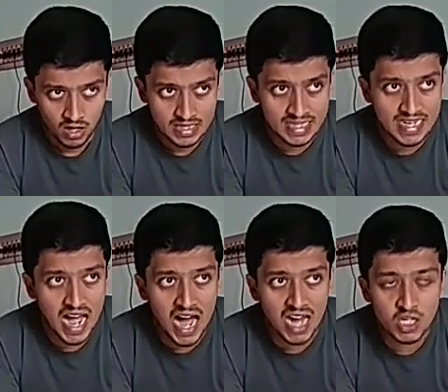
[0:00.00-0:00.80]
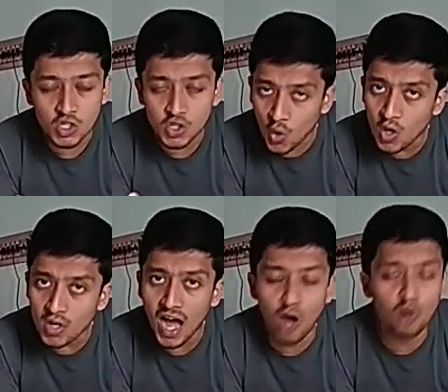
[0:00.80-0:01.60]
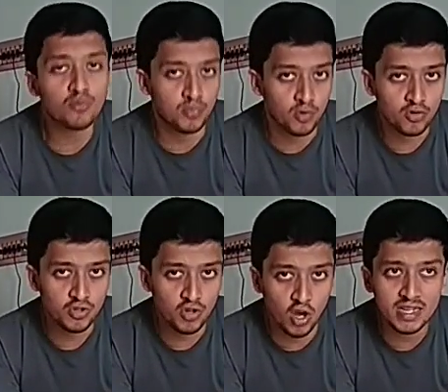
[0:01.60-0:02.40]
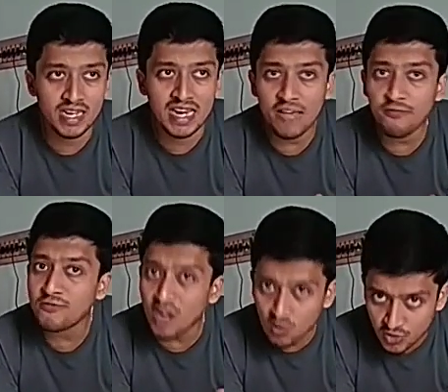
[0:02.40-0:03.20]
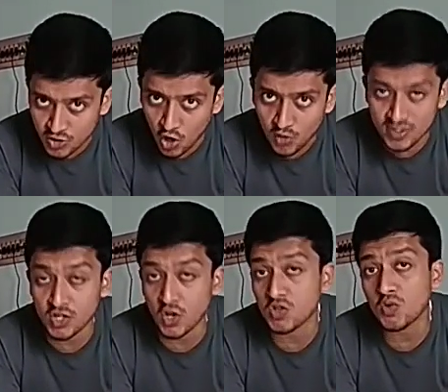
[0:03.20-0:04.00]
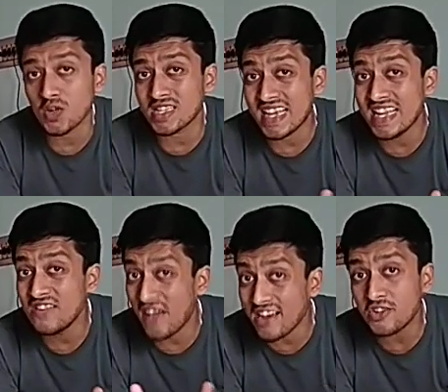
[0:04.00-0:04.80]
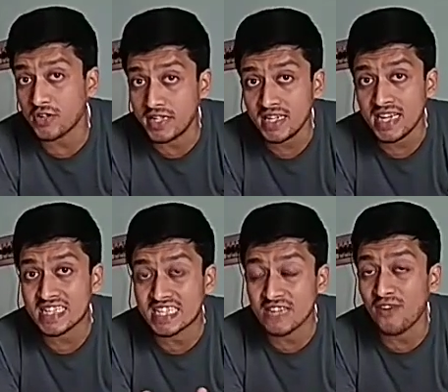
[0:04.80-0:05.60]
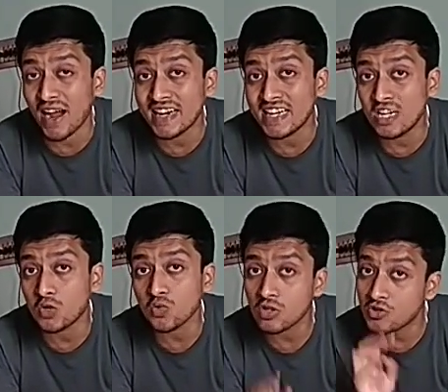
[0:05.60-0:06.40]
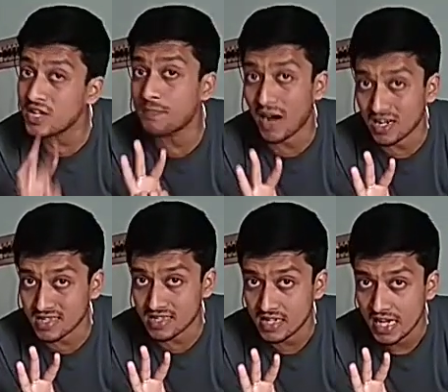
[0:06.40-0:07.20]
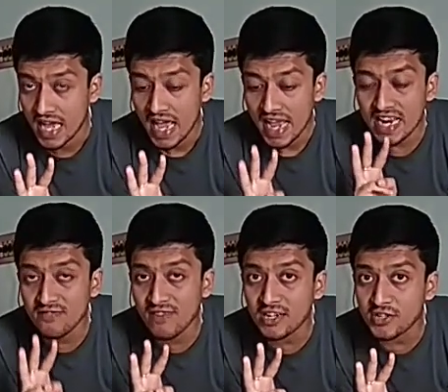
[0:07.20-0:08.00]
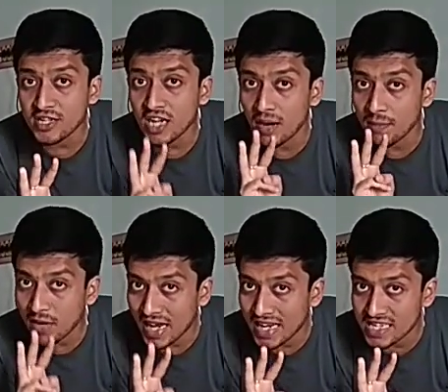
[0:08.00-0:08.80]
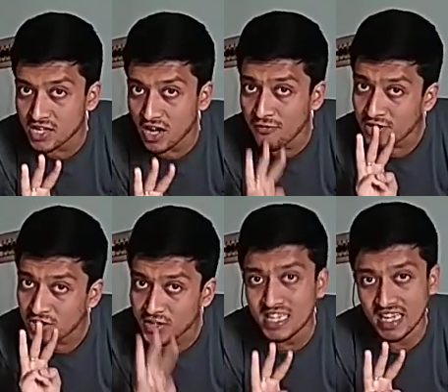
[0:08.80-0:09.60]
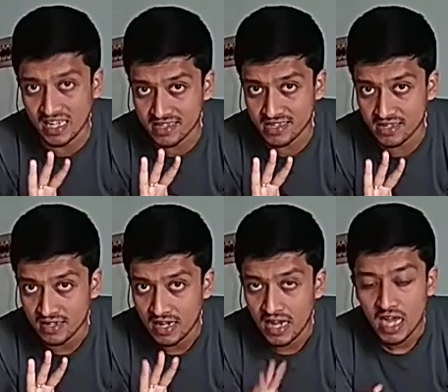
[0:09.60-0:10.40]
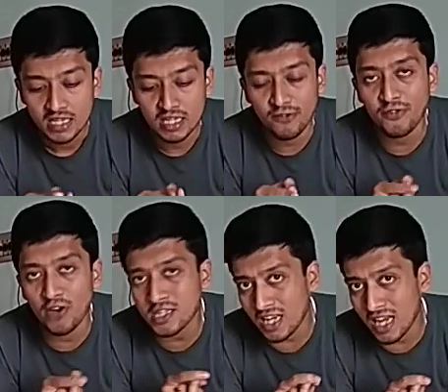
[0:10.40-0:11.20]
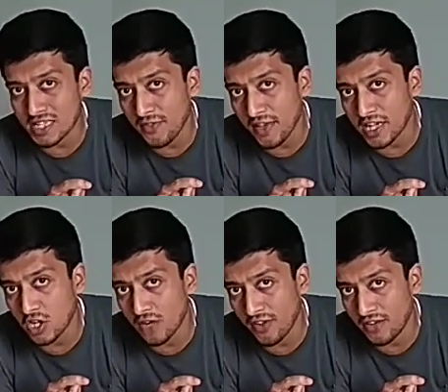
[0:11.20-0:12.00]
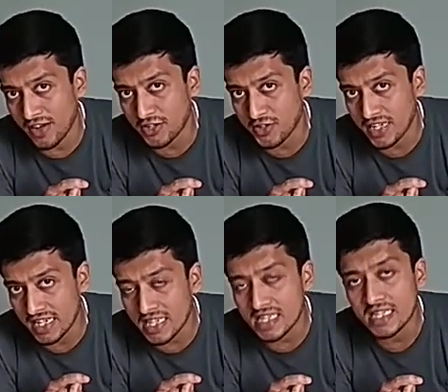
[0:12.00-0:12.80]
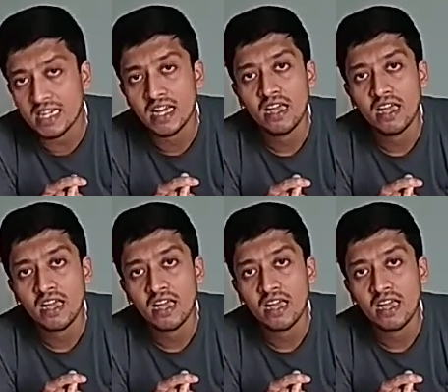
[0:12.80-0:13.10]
the unsold output or the left out stock, which is also known as inventory, is divided into three parts. Inventory comprises of three things. The first classification of inventory is,